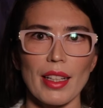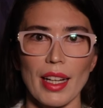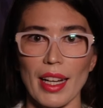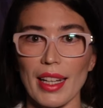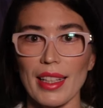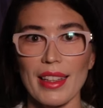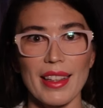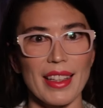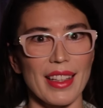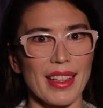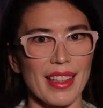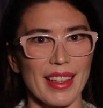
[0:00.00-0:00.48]

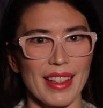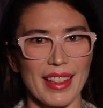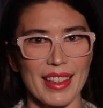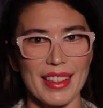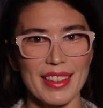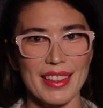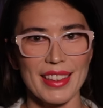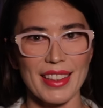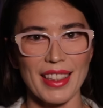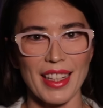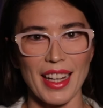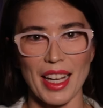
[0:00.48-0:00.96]
Hi
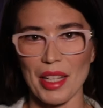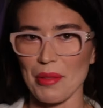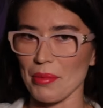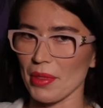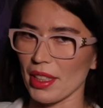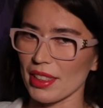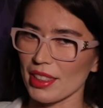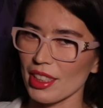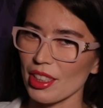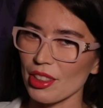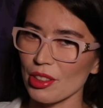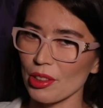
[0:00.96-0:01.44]
there,
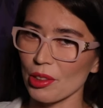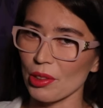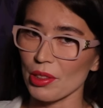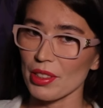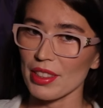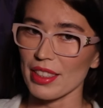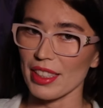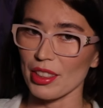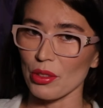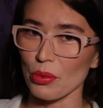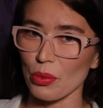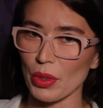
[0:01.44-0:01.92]
I'm Anna
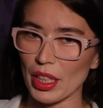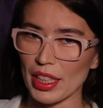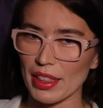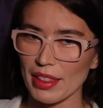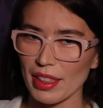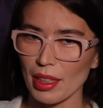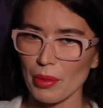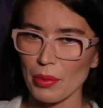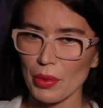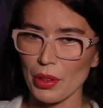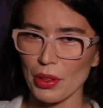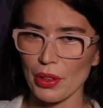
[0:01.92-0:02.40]
Gooss and
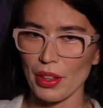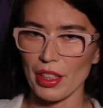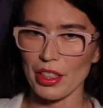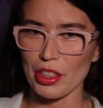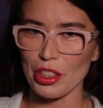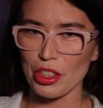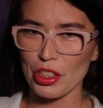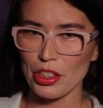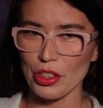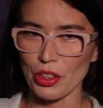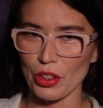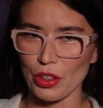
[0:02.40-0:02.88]
welcome to
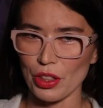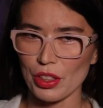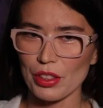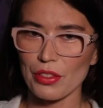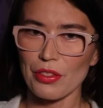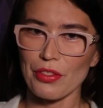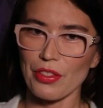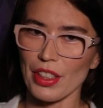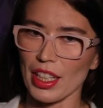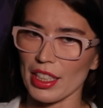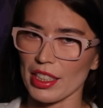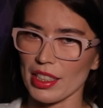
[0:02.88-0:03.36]
this
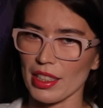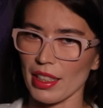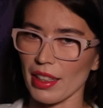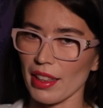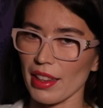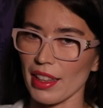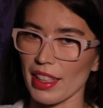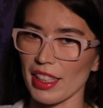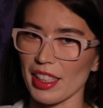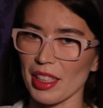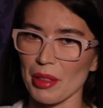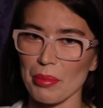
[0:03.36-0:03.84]
short fashion
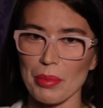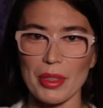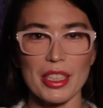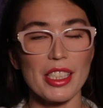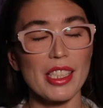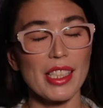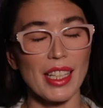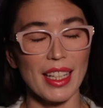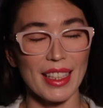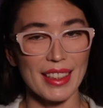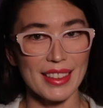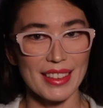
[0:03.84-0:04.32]
therapy
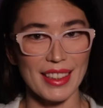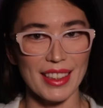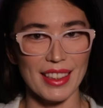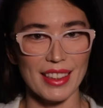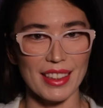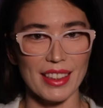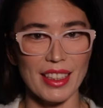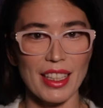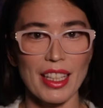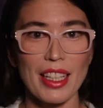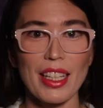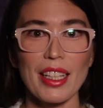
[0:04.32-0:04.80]

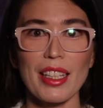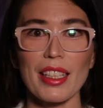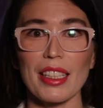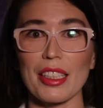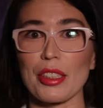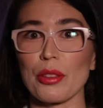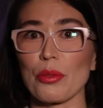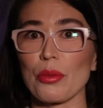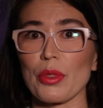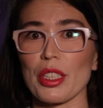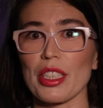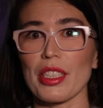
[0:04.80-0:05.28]
channel
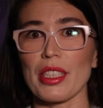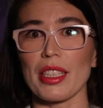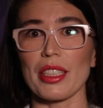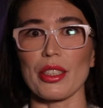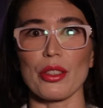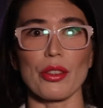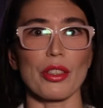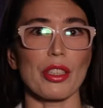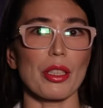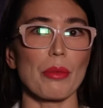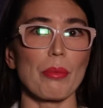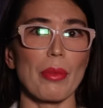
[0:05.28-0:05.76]
in which I
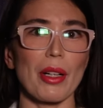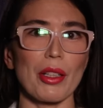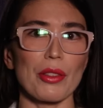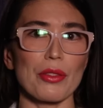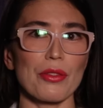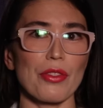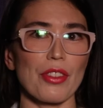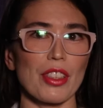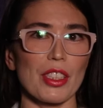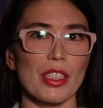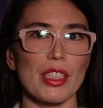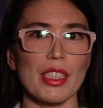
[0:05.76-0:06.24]
talk
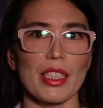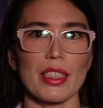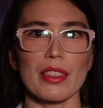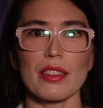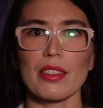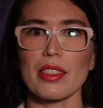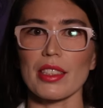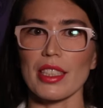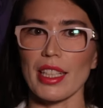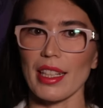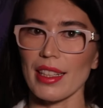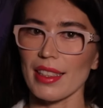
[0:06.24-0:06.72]
about
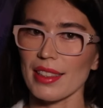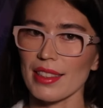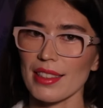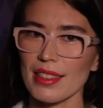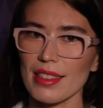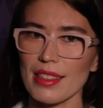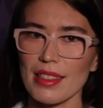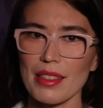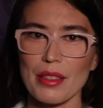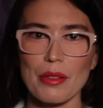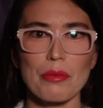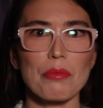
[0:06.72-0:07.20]
fashion
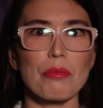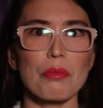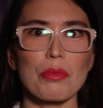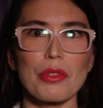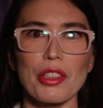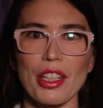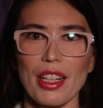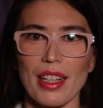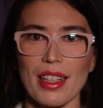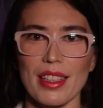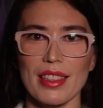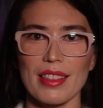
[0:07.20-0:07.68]
trends,
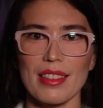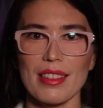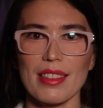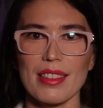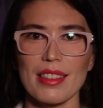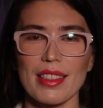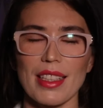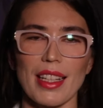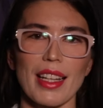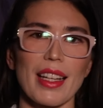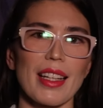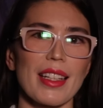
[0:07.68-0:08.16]

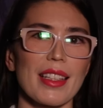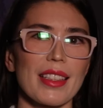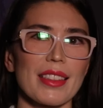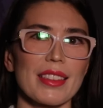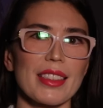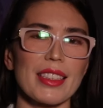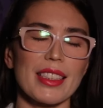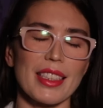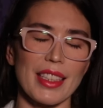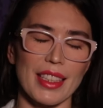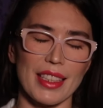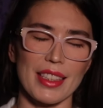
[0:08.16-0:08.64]
brands
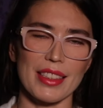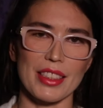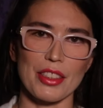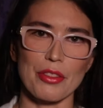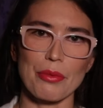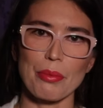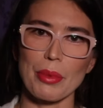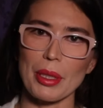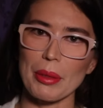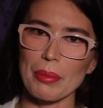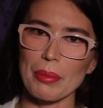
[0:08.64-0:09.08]
and creative